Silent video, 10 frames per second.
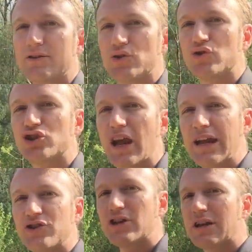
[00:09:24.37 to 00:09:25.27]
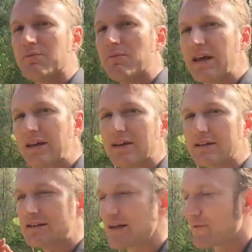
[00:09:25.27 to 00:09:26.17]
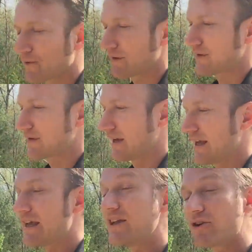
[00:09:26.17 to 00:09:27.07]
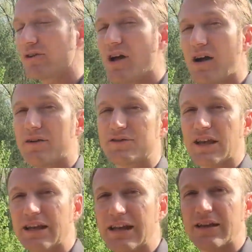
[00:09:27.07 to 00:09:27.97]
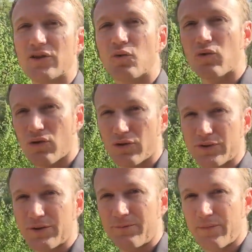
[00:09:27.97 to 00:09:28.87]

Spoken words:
to changing and making a difference in our lives and in the world?